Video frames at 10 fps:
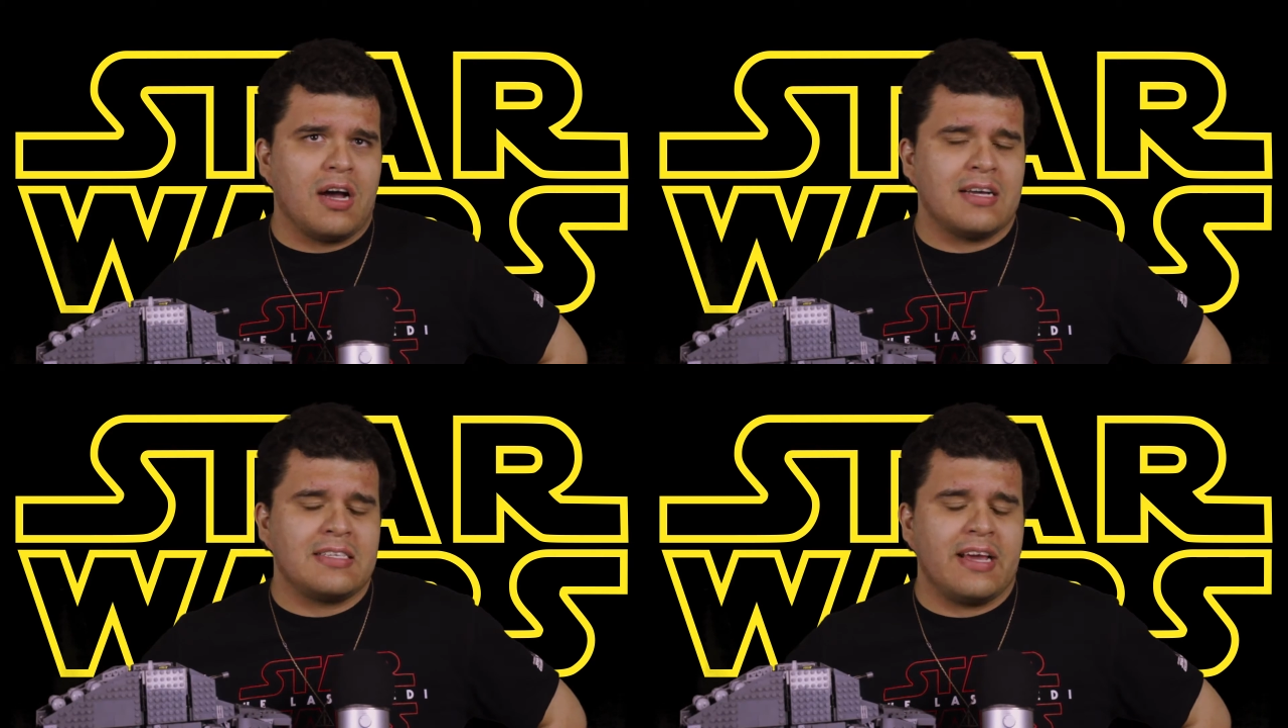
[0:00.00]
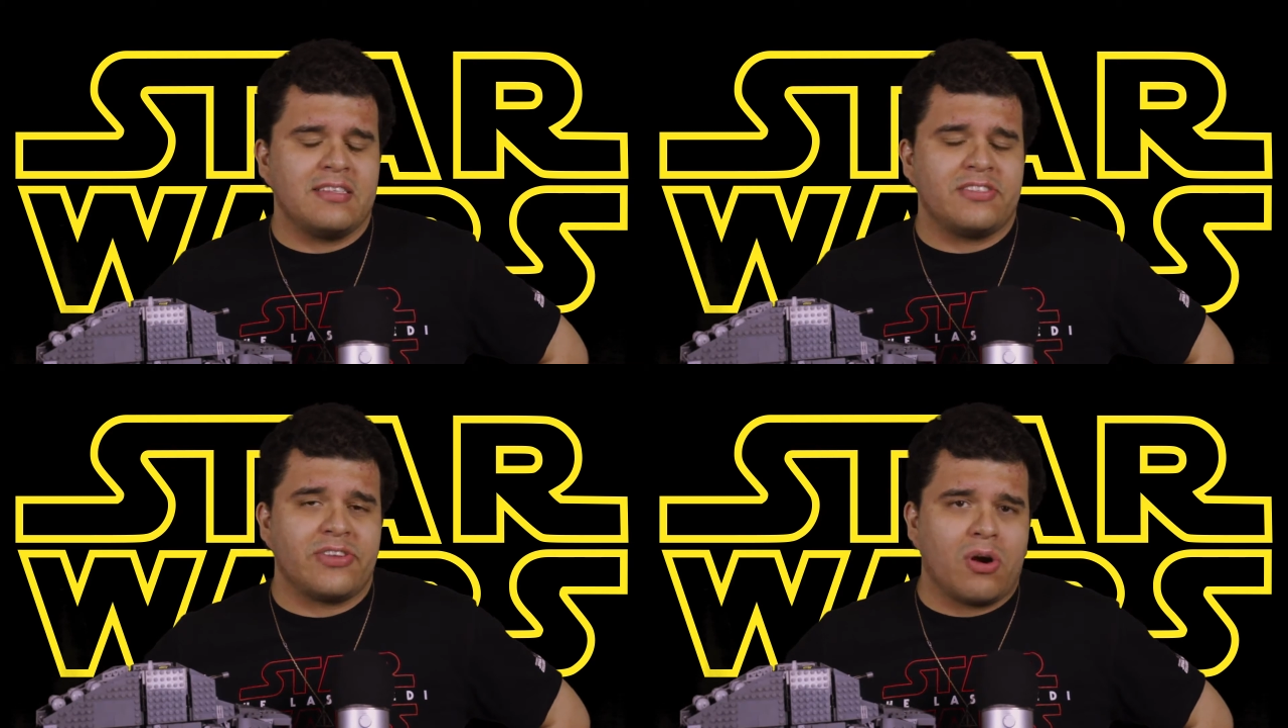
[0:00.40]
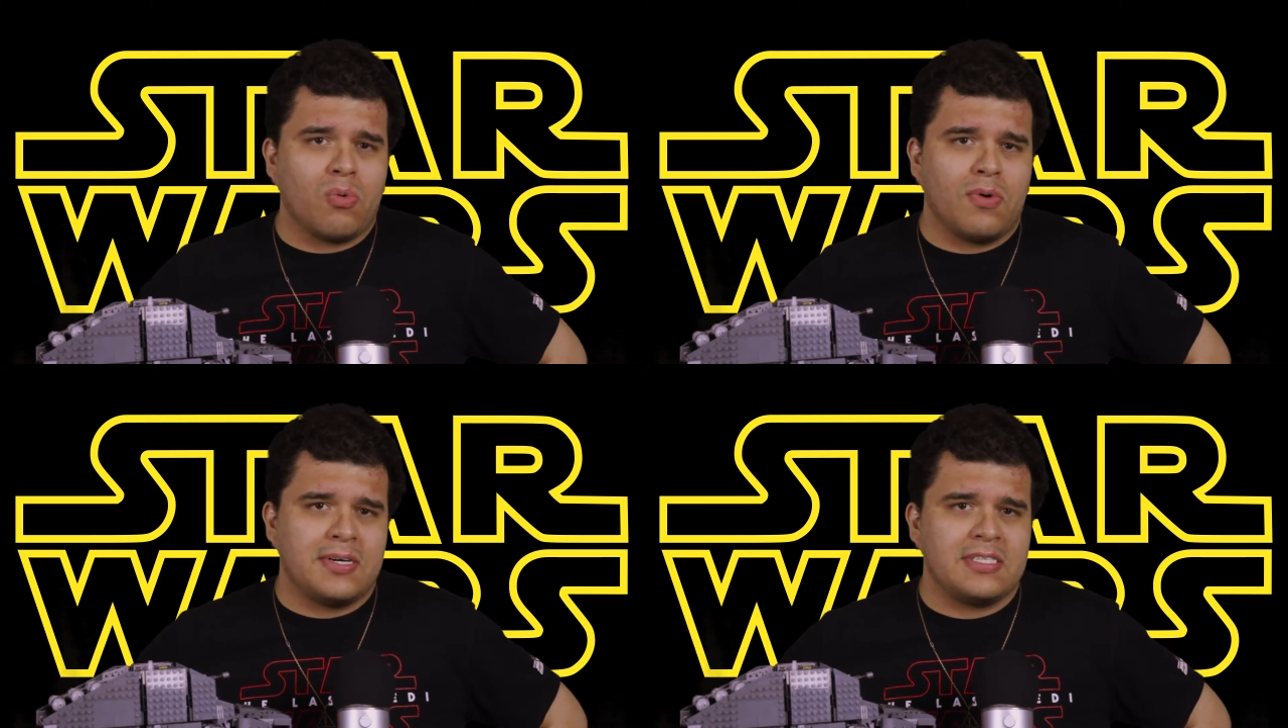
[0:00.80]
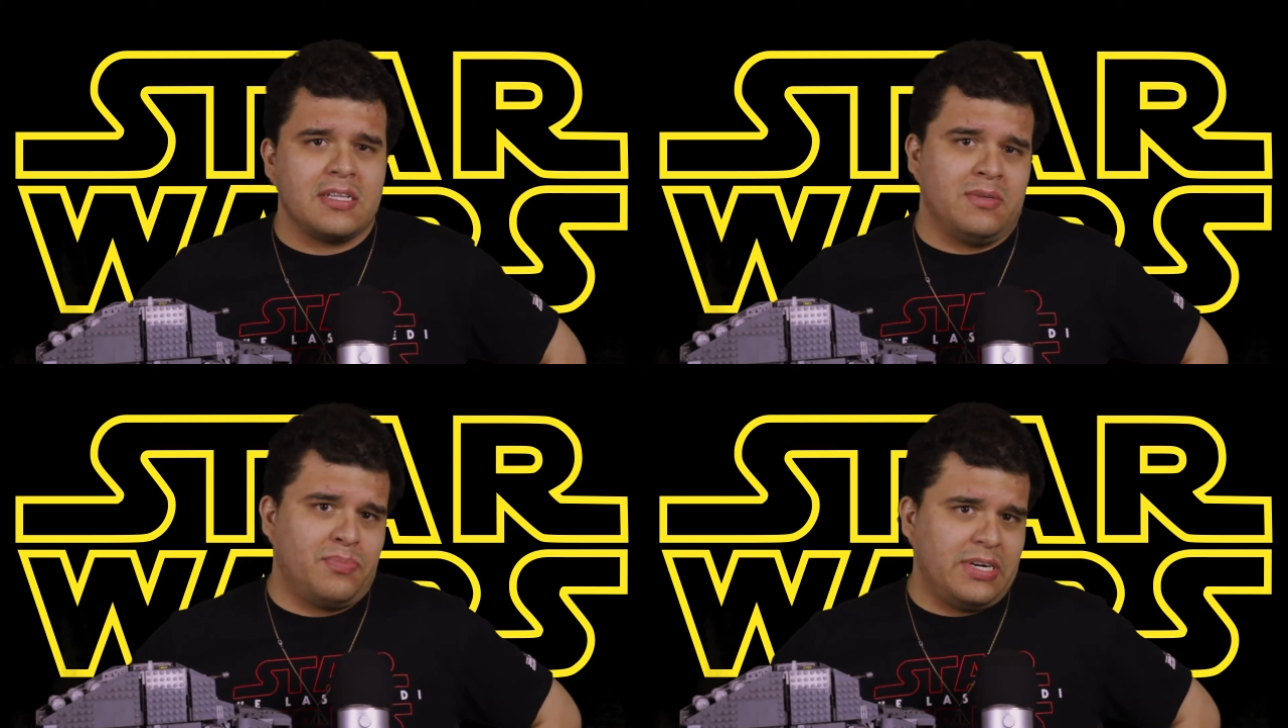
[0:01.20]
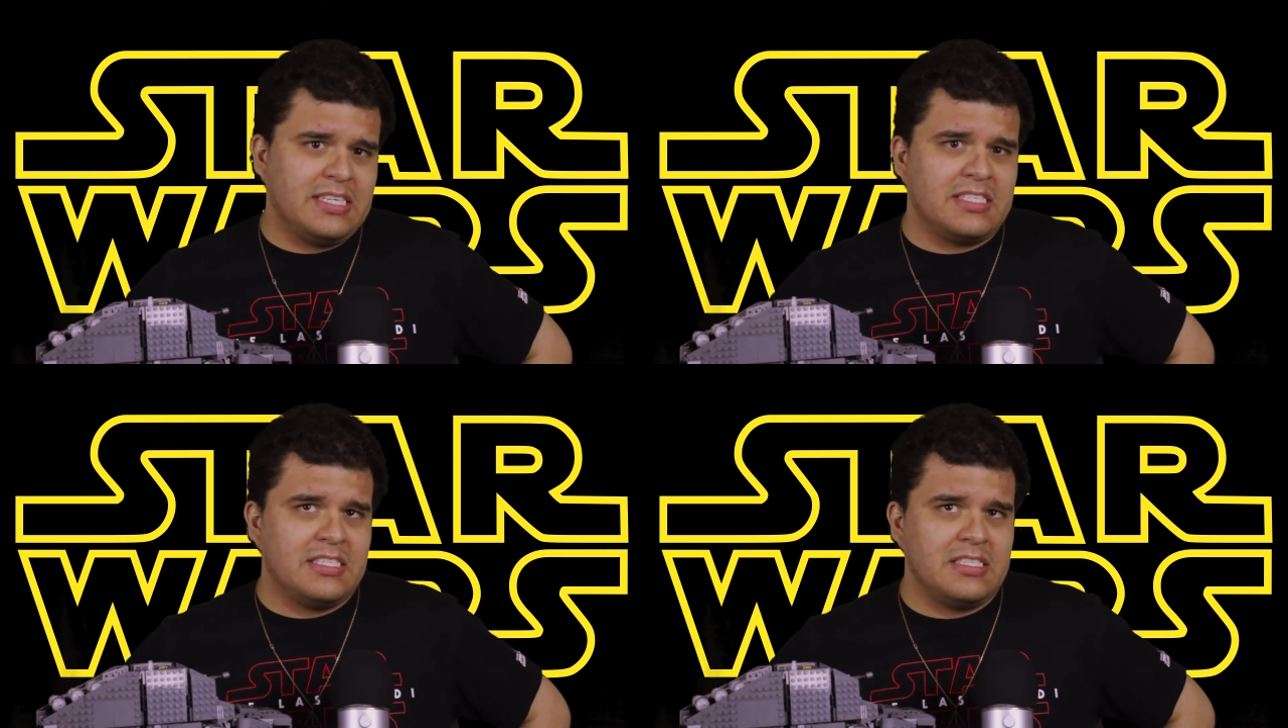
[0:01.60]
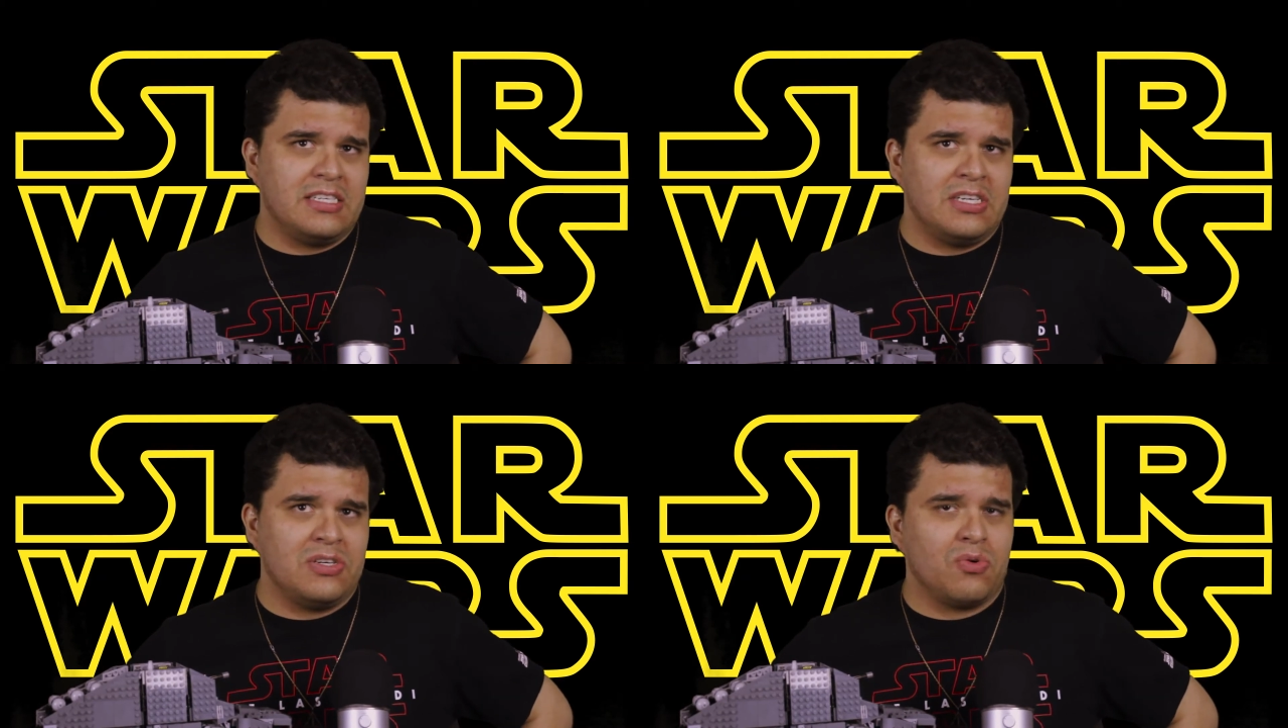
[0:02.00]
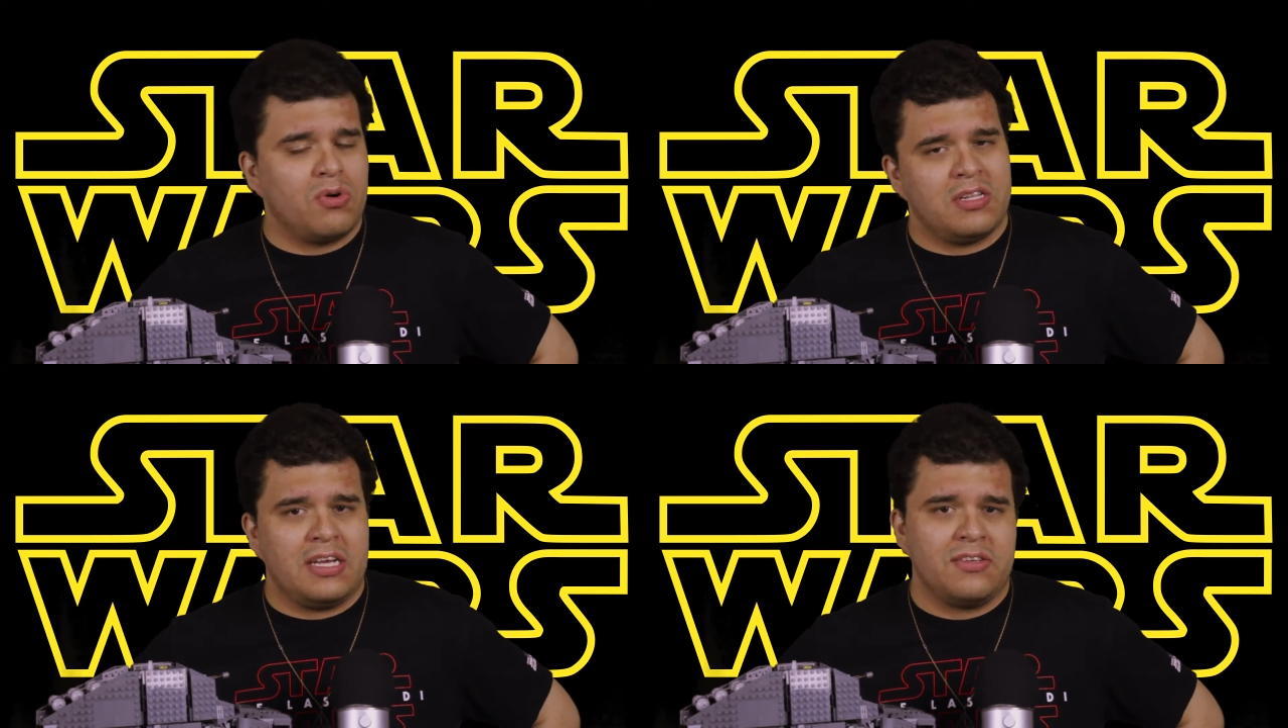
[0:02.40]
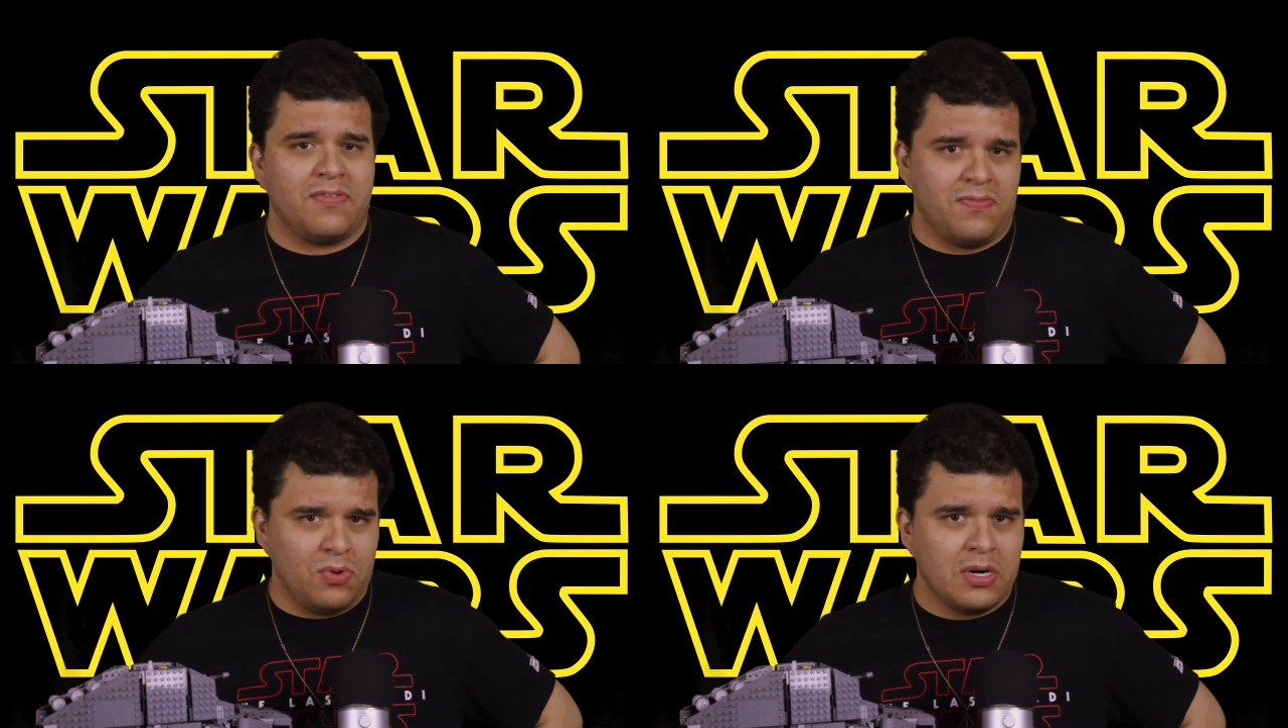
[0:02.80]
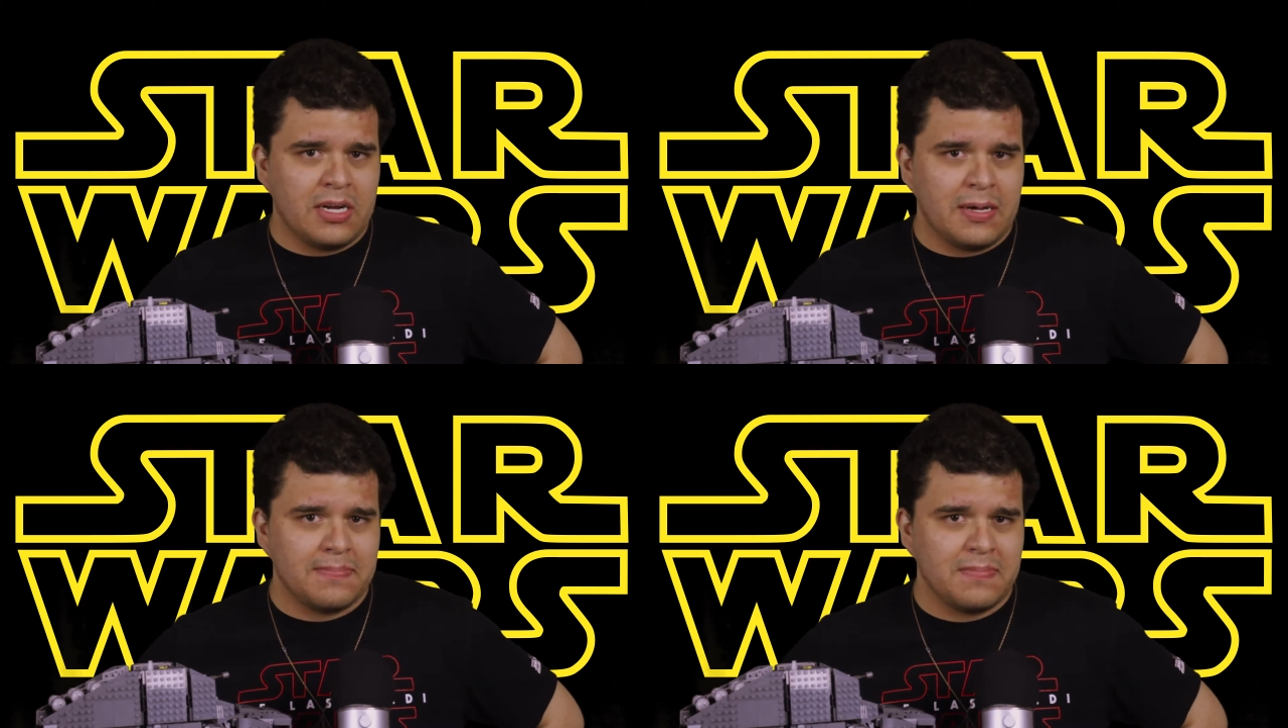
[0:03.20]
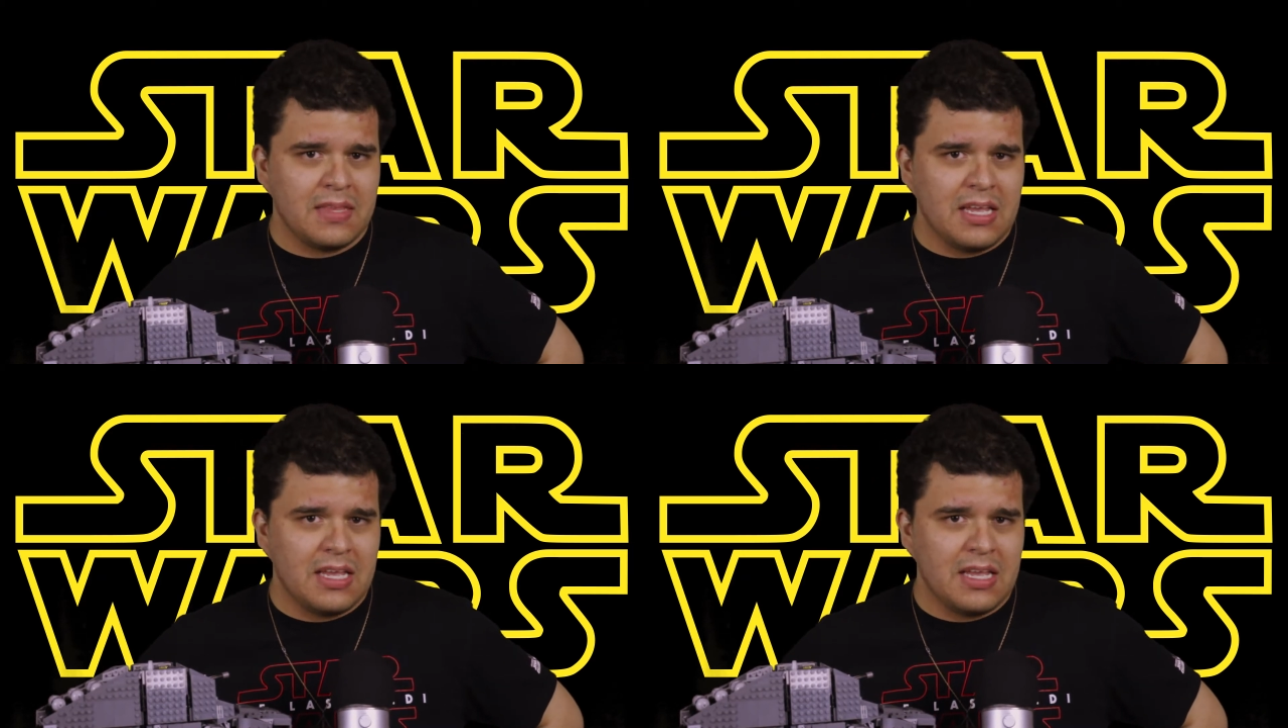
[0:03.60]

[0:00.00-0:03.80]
attend Star Wars Celebration in Orlando, Florida.